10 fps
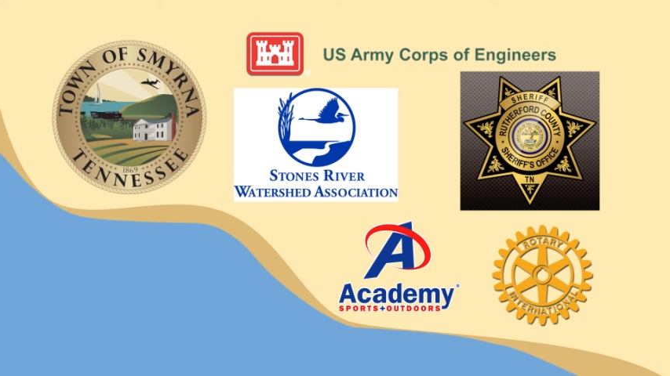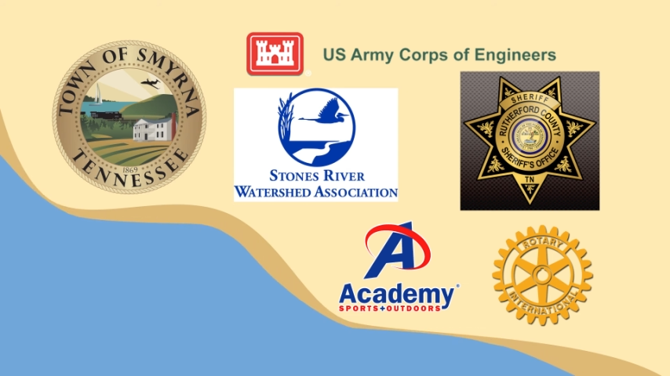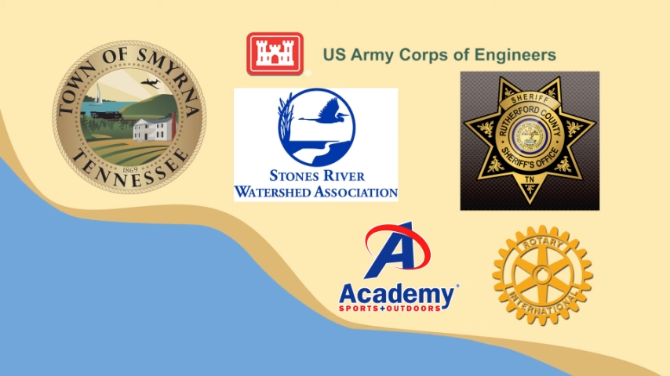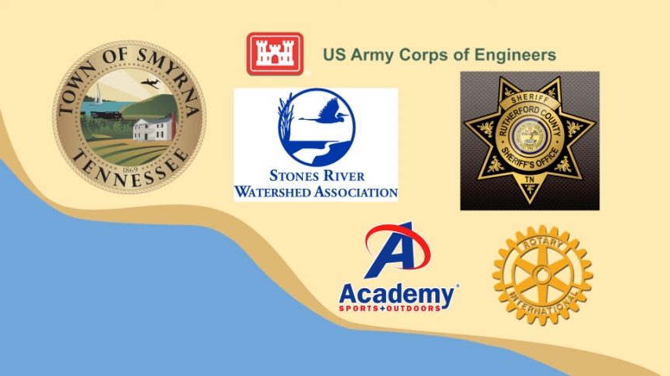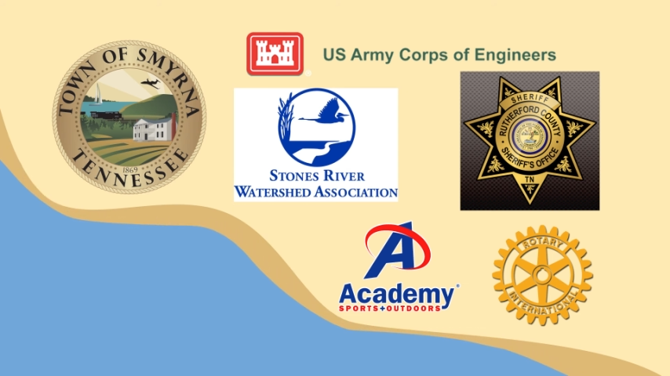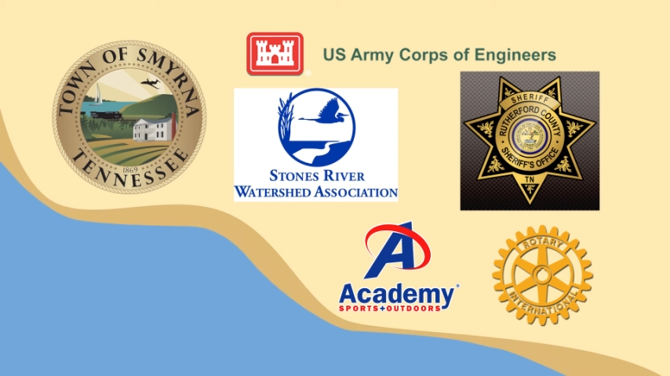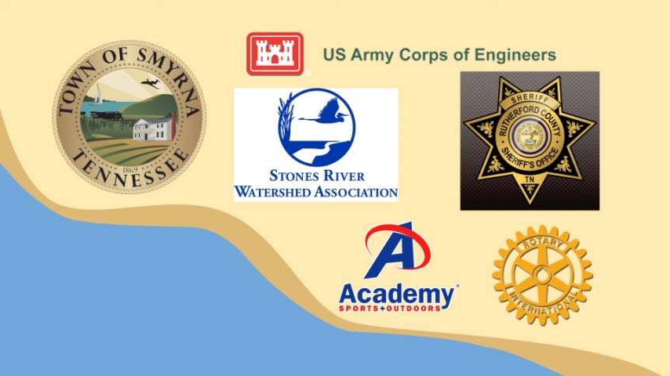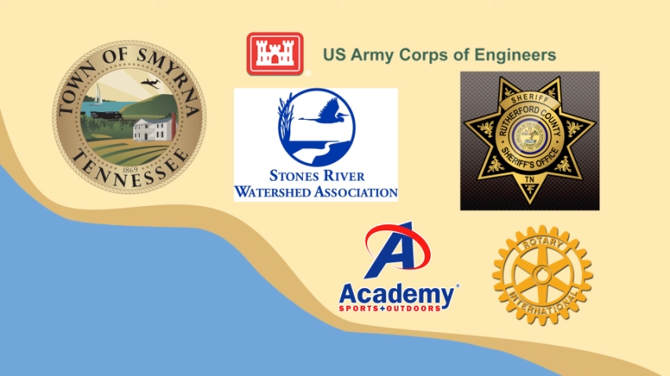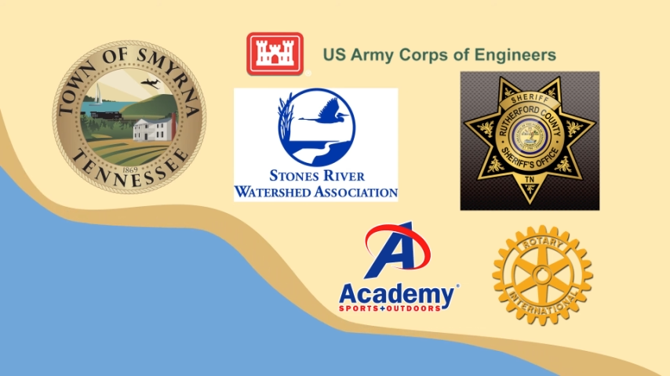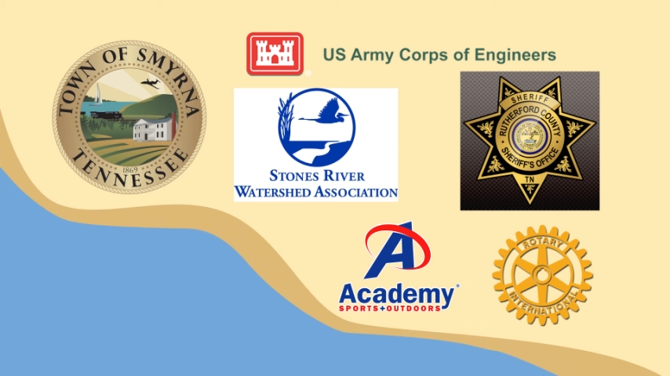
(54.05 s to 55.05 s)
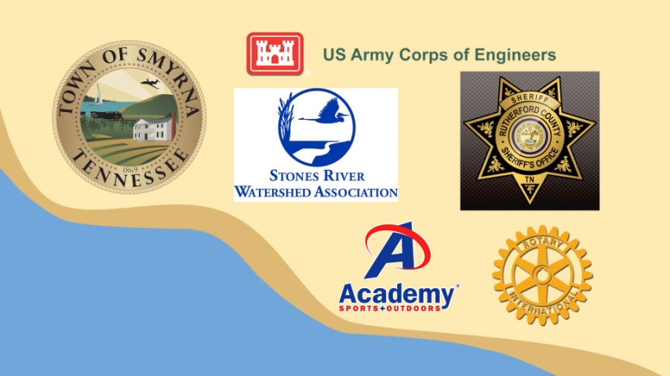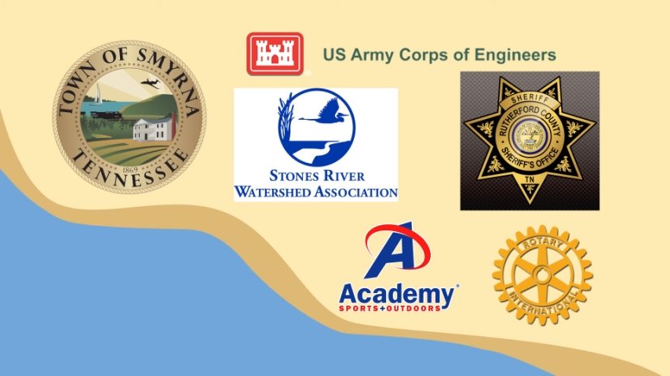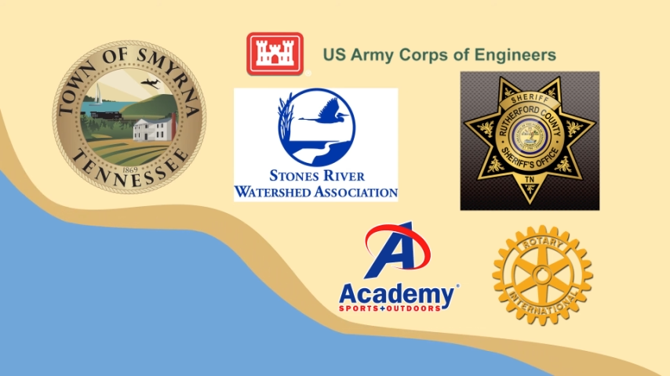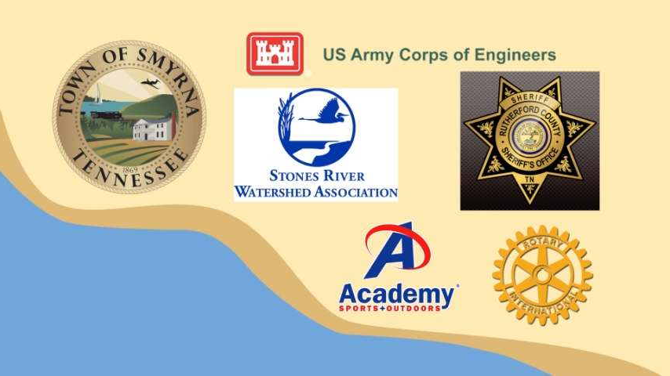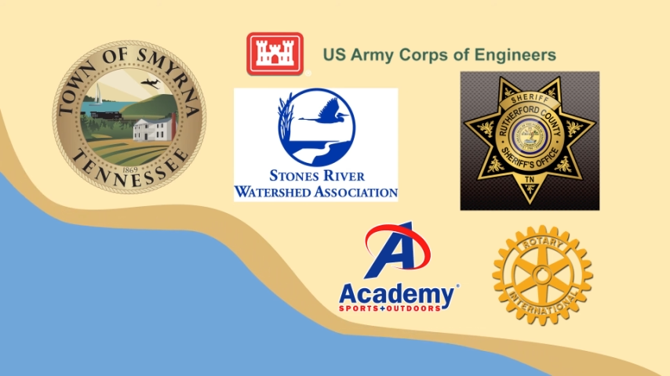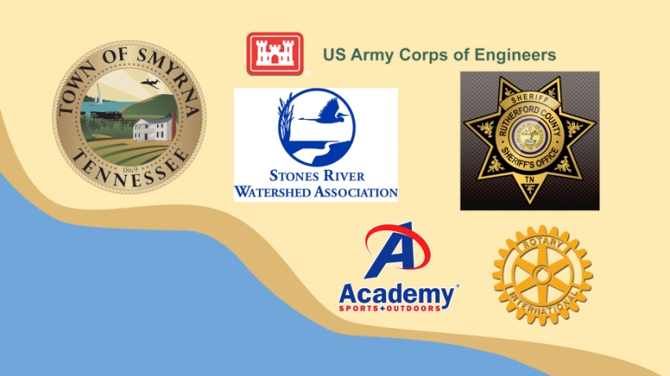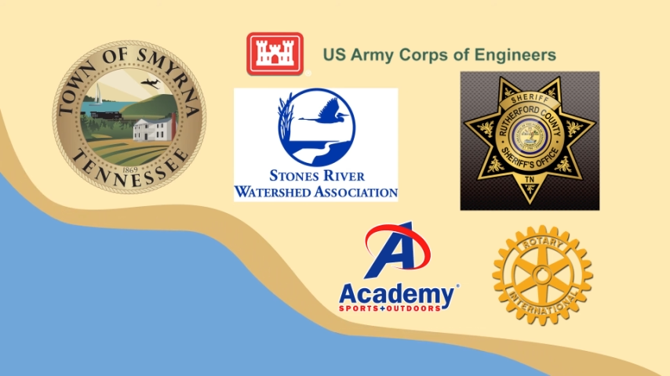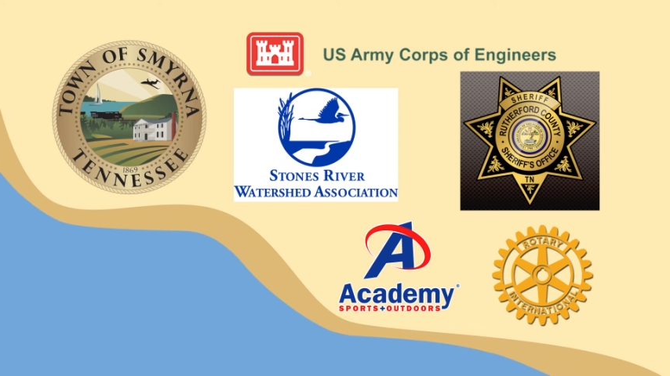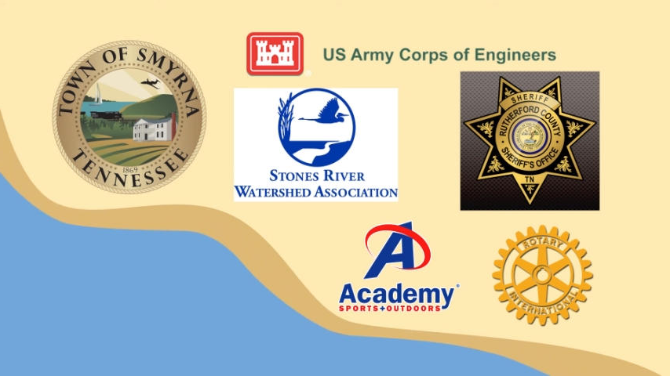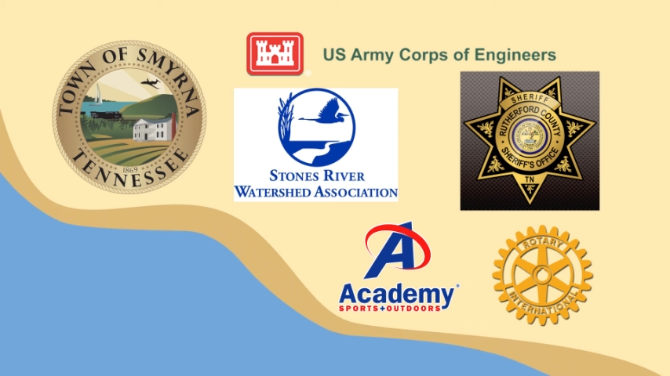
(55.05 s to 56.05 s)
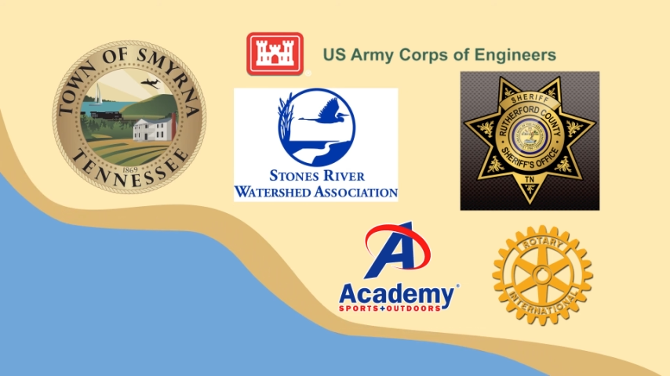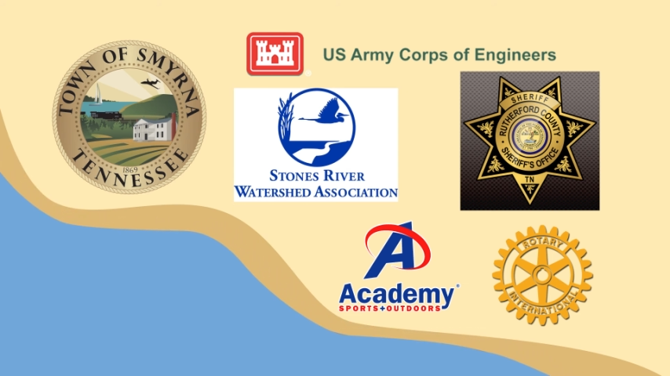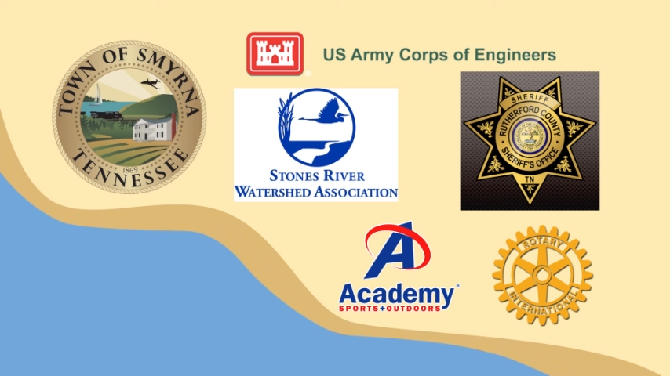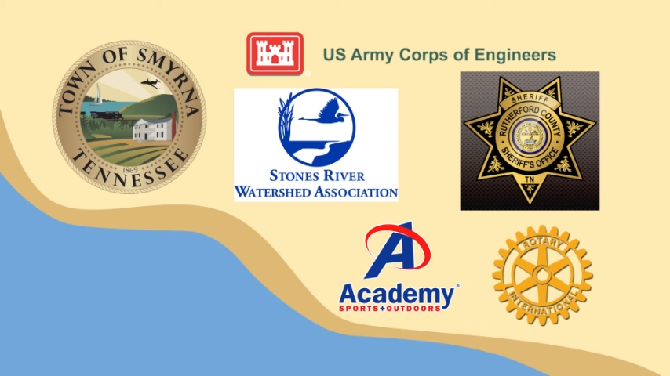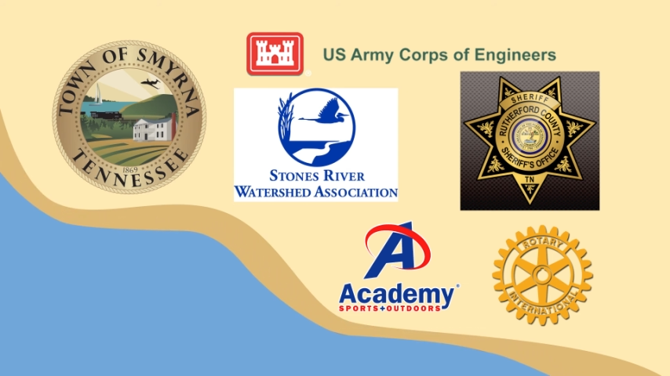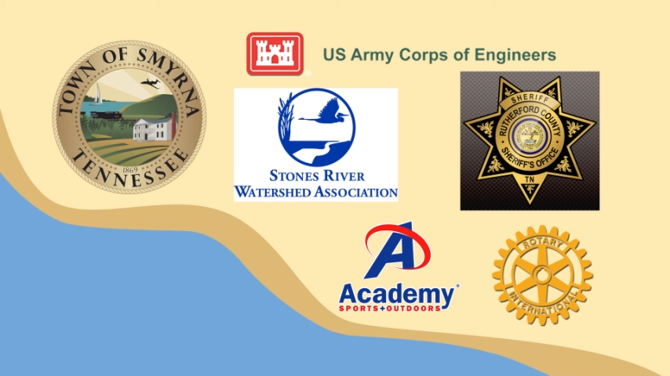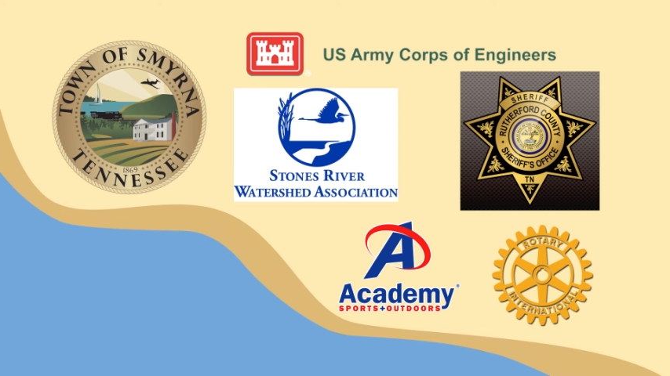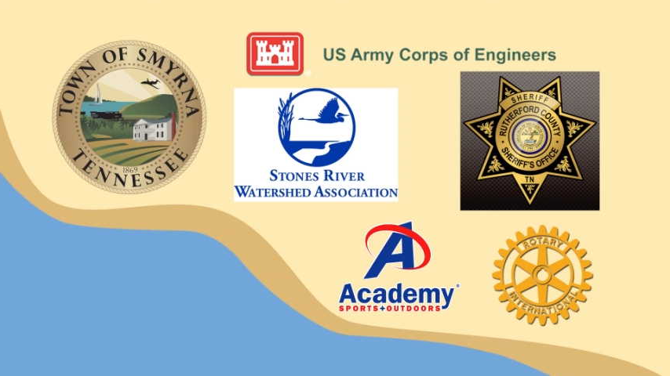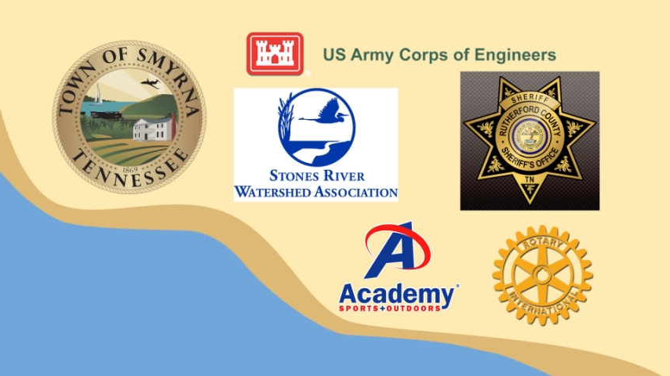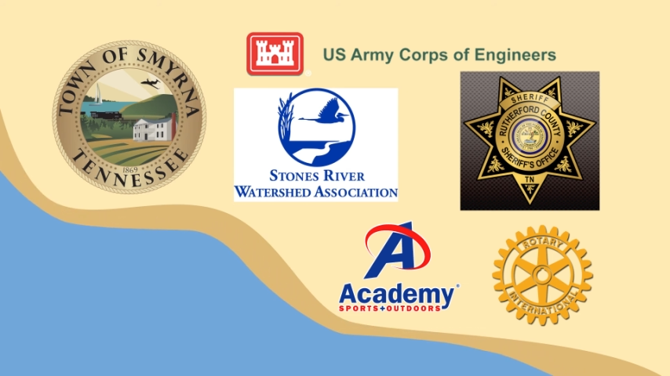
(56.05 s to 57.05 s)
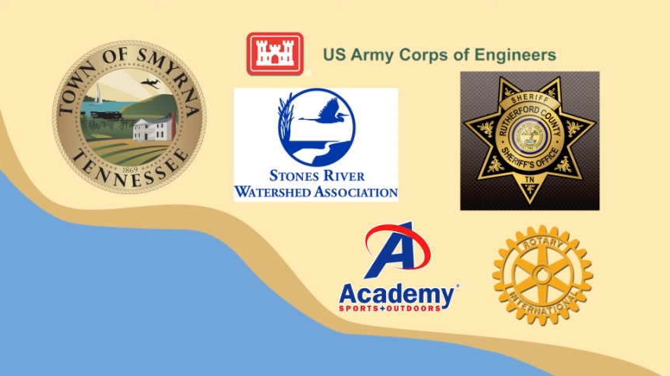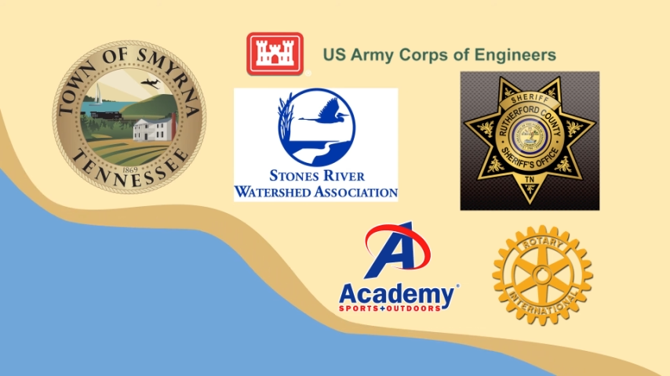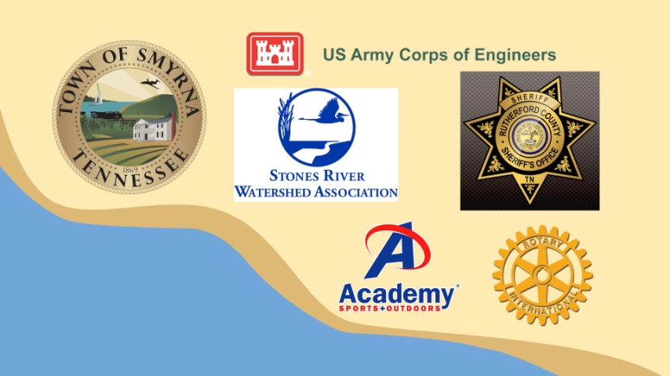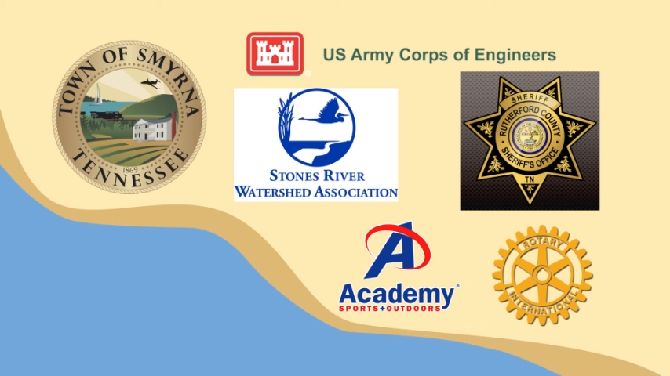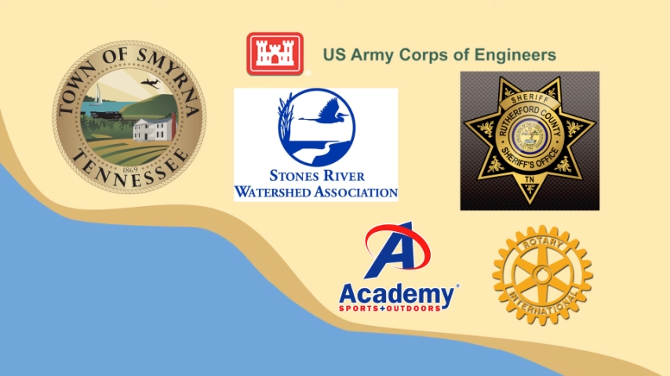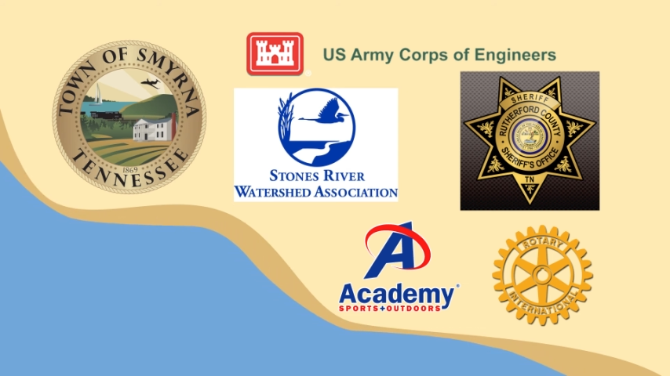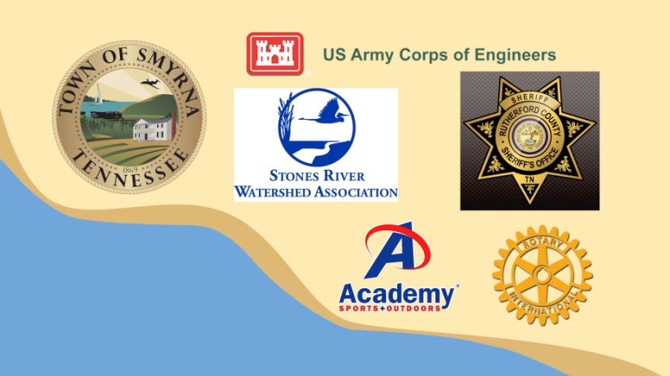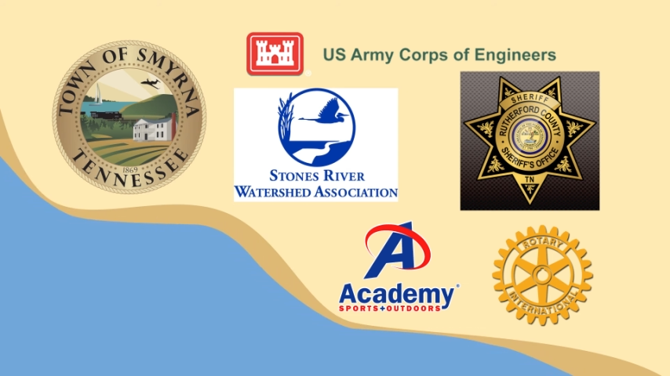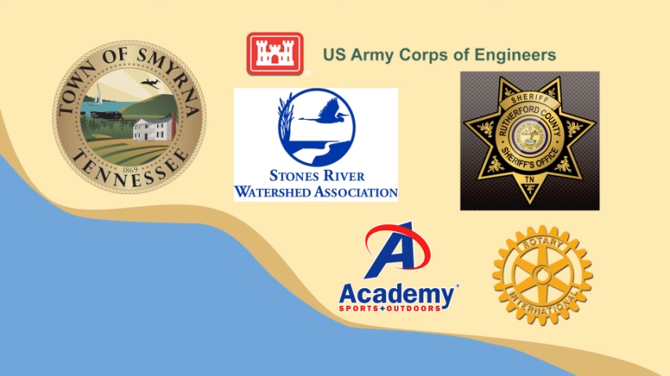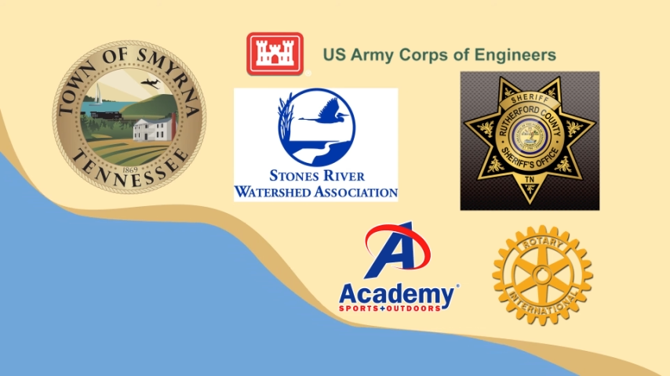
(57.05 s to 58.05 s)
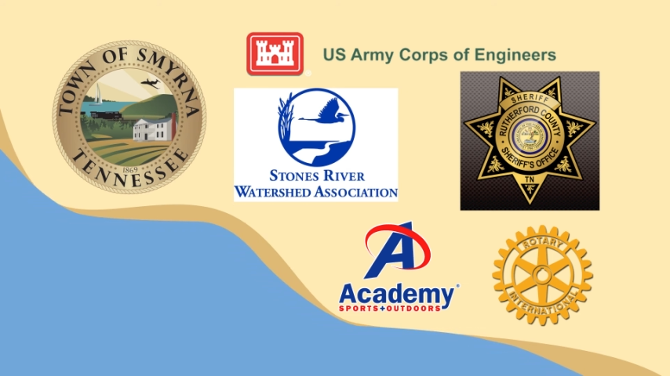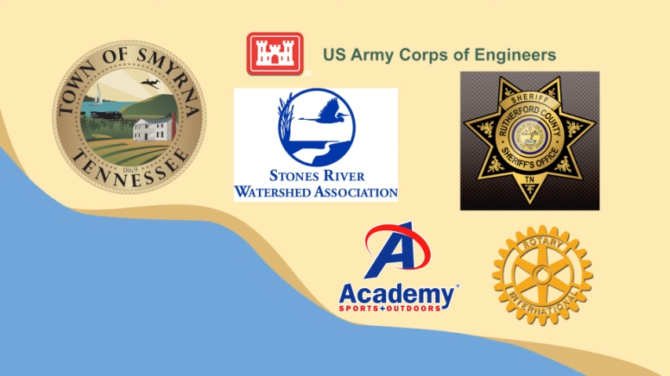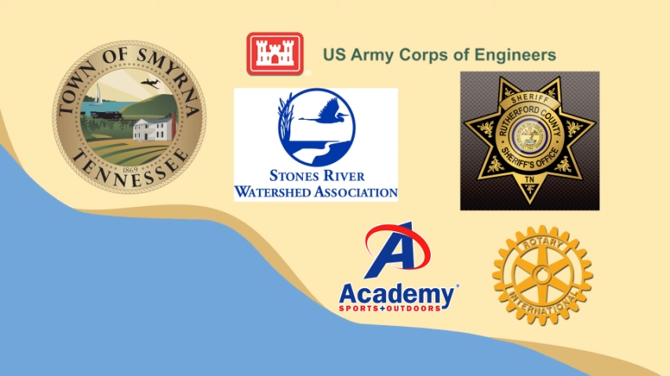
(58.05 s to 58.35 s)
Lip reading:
No face is visible, so there are no lips to read.